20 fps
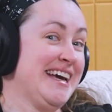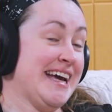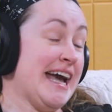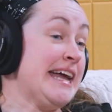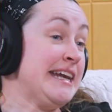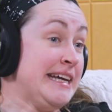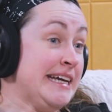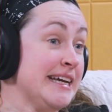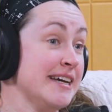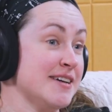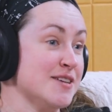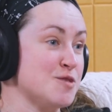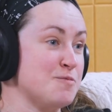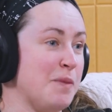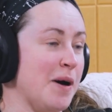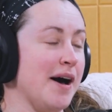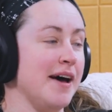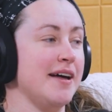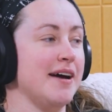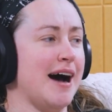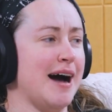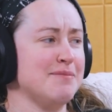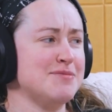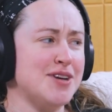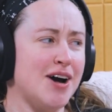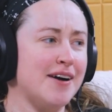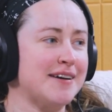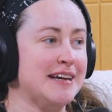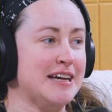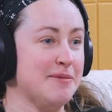and he is, but I'm
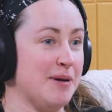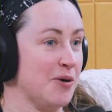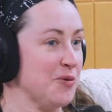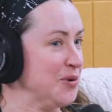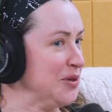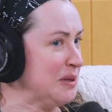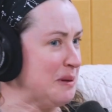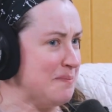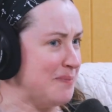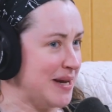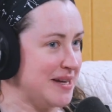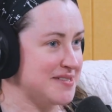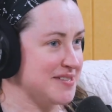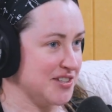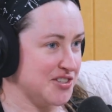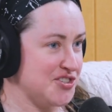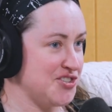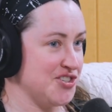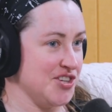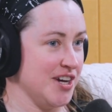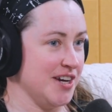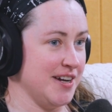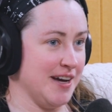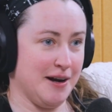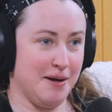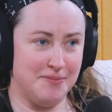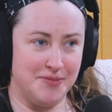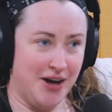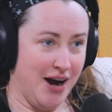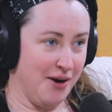talking about really basic shit
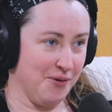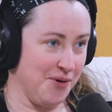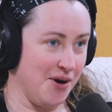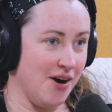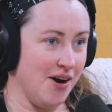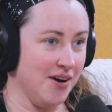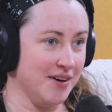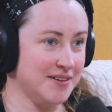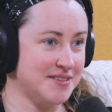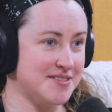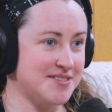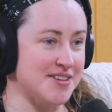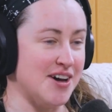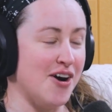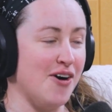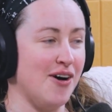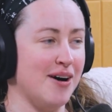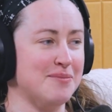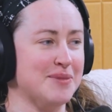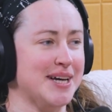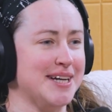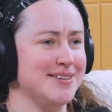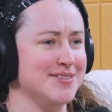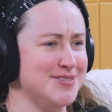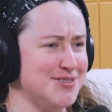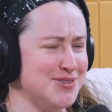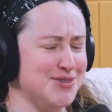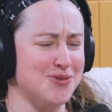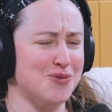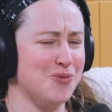and I'm not wrong. So I'm like,
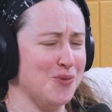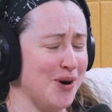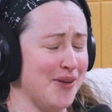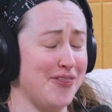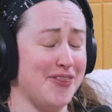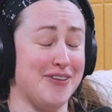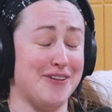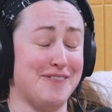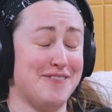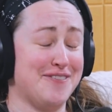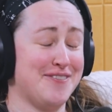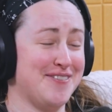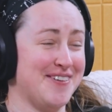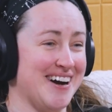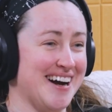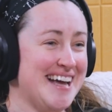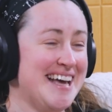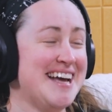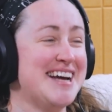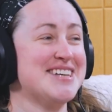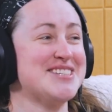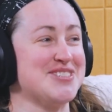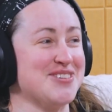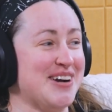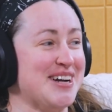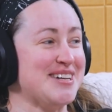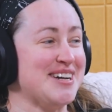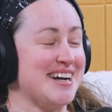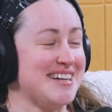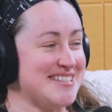dude, what the fuck? So
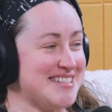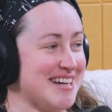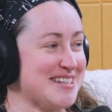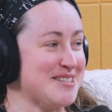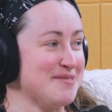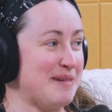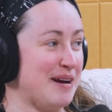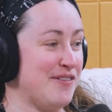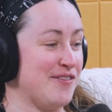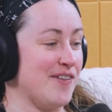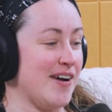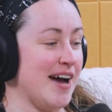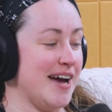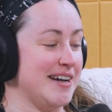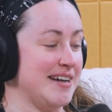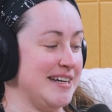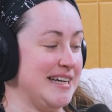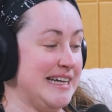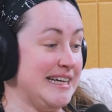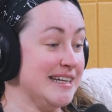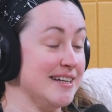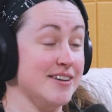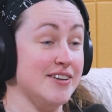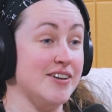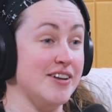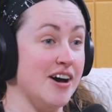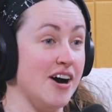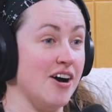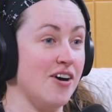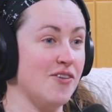I texted my friend and he didn't
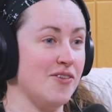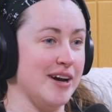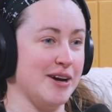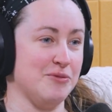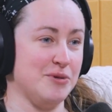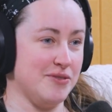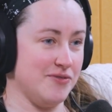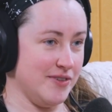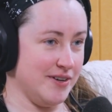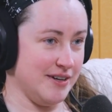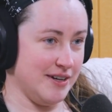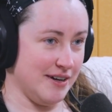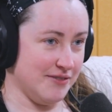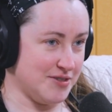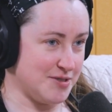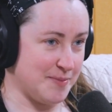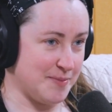know and we've never